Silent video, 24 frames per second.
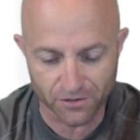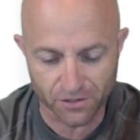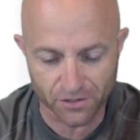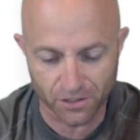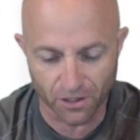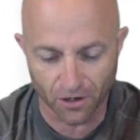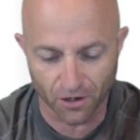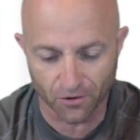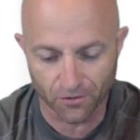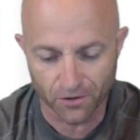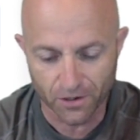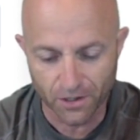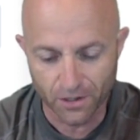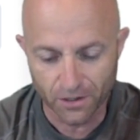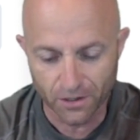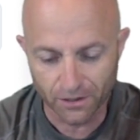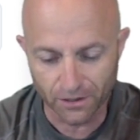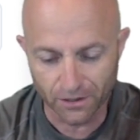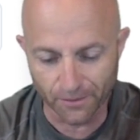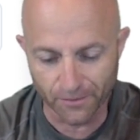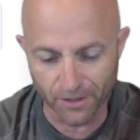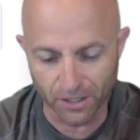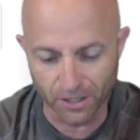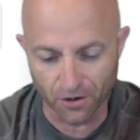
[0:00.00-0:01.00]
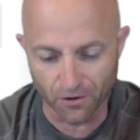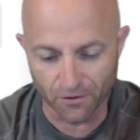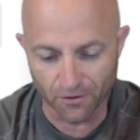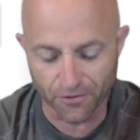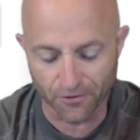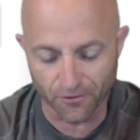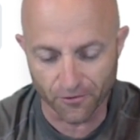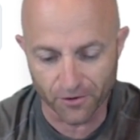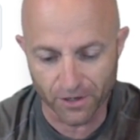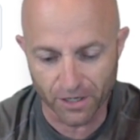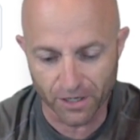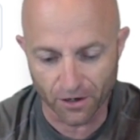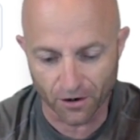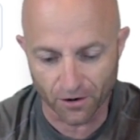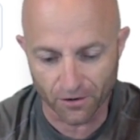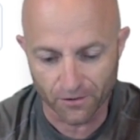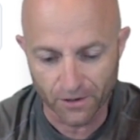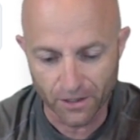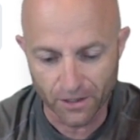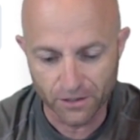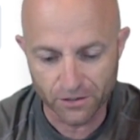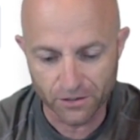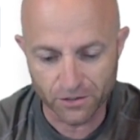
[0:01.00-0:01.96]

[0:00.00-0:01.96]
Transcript: So let me go through here.